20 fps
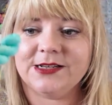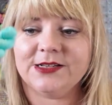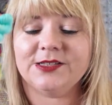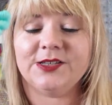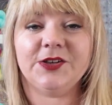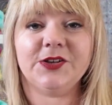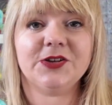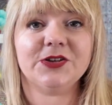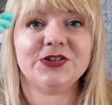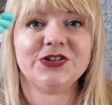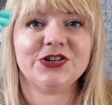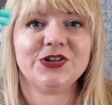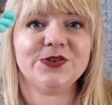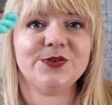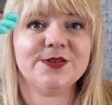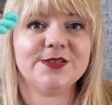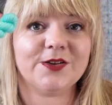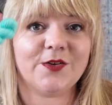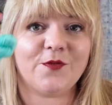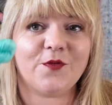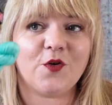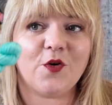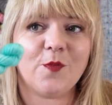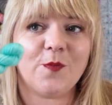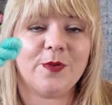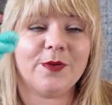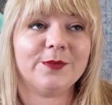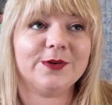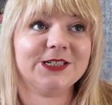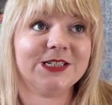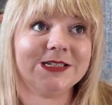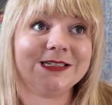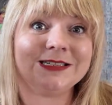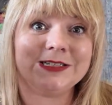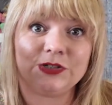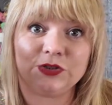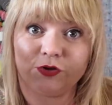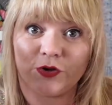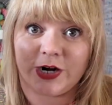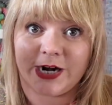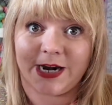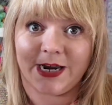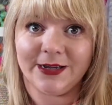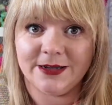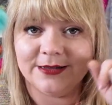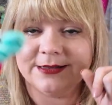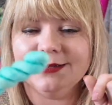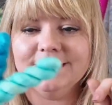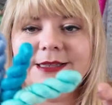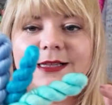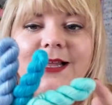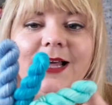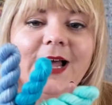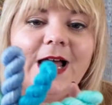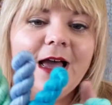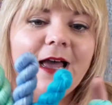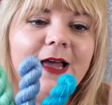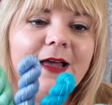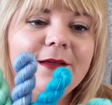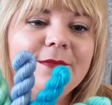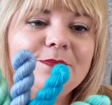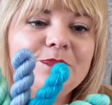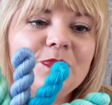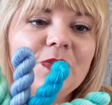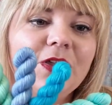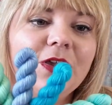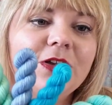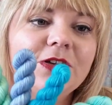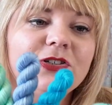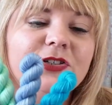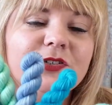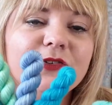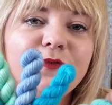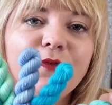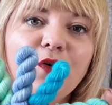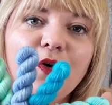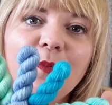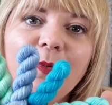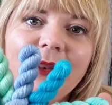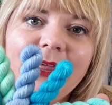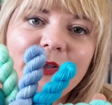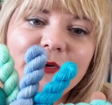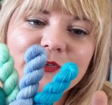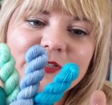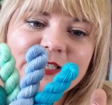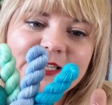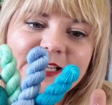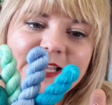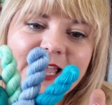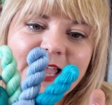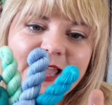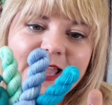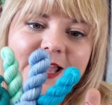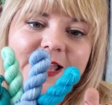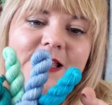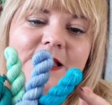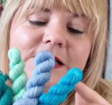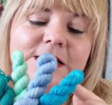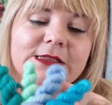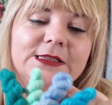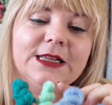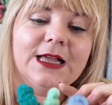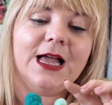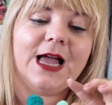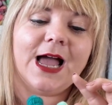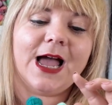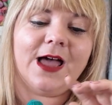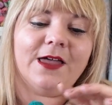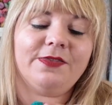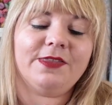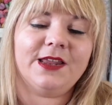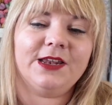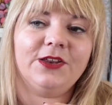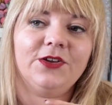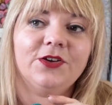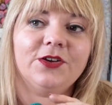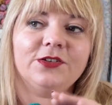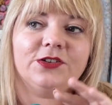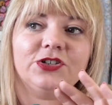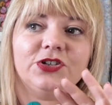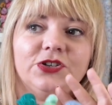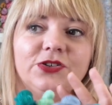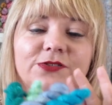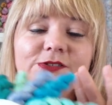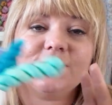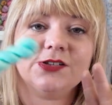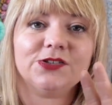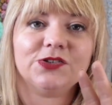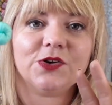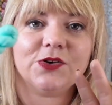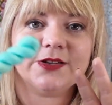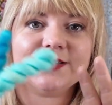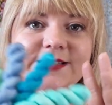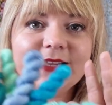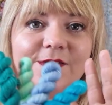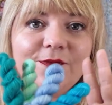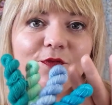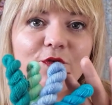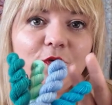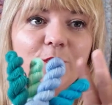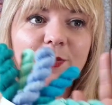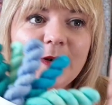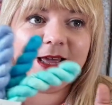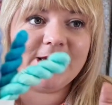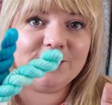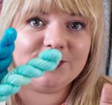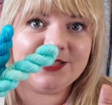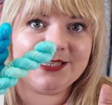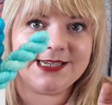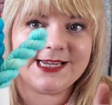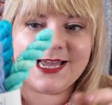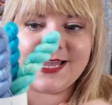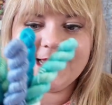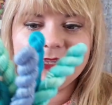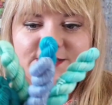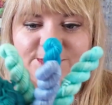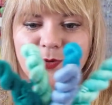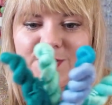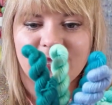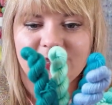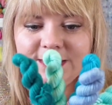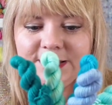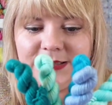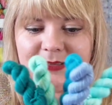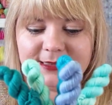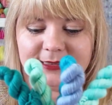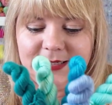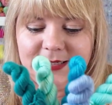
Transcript: So you can choose a 4, which is still drying. You can choose 4-ply or DK. And then you can choose the sock set 4-ply or DK as well.